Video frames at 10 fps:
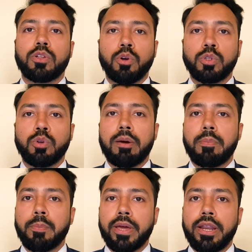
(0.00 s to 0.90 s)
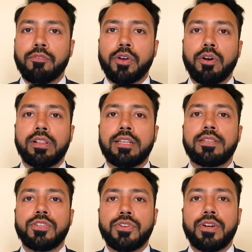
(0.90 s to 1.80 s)
those who are preparing for all these
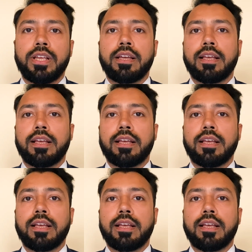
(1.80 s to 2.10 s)
engineering